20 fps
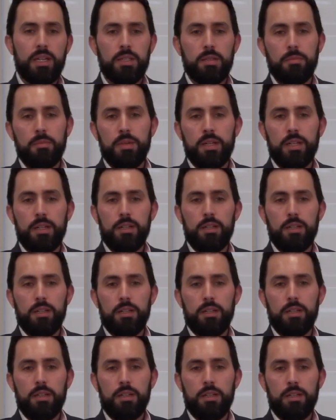email
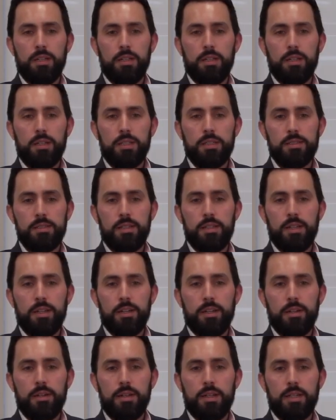is
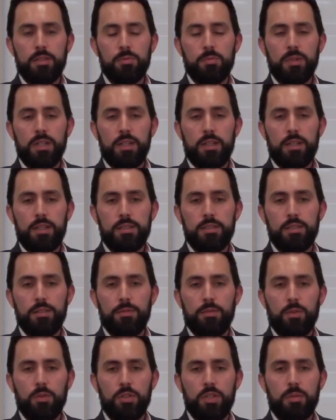there, as well as the
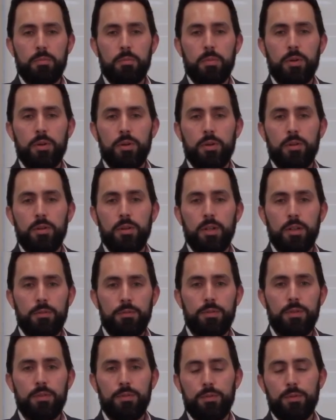phone number.
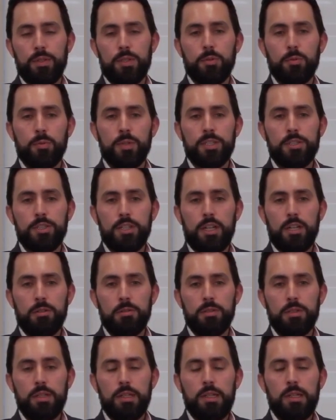Feel free to reach
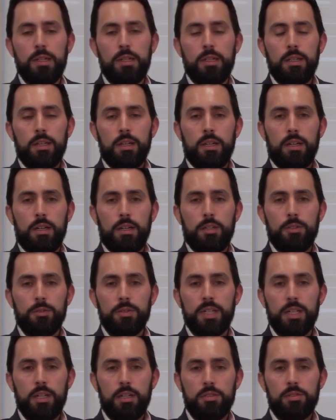out. You
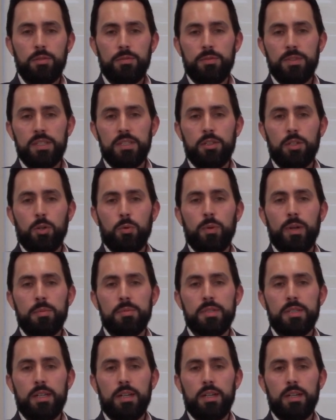can also visit our
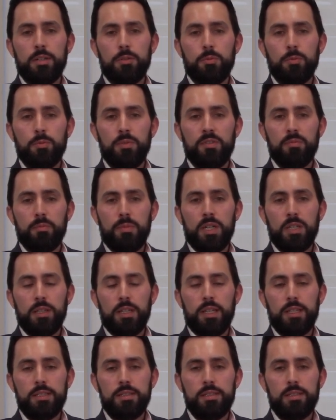website,
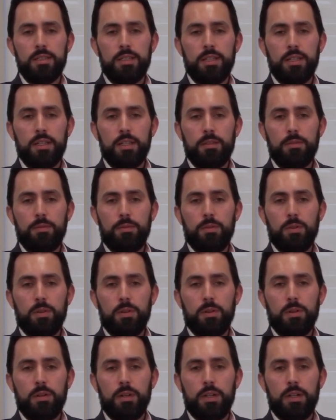rivemont.ca,
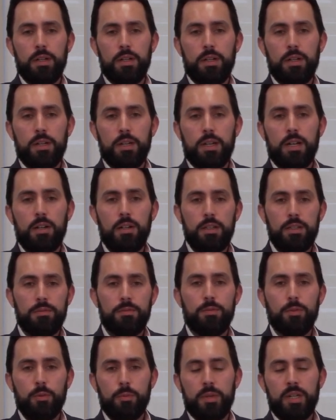for all
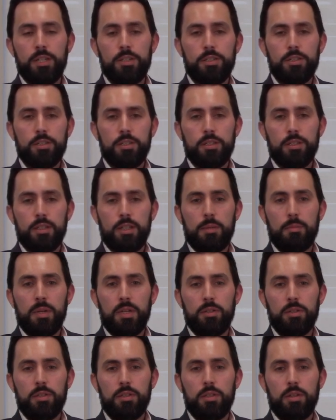information
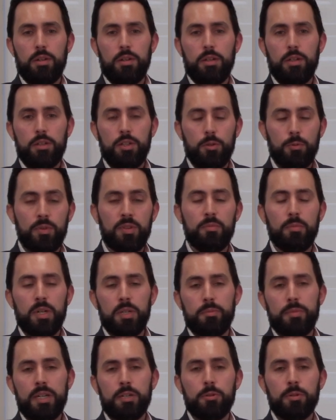about the
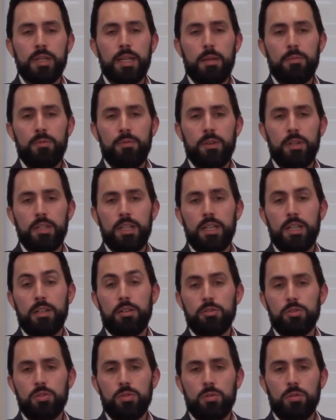Rivemont MicroCap Fund and
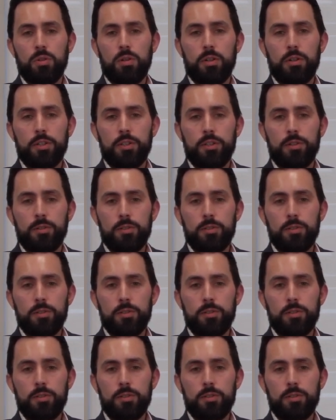also our other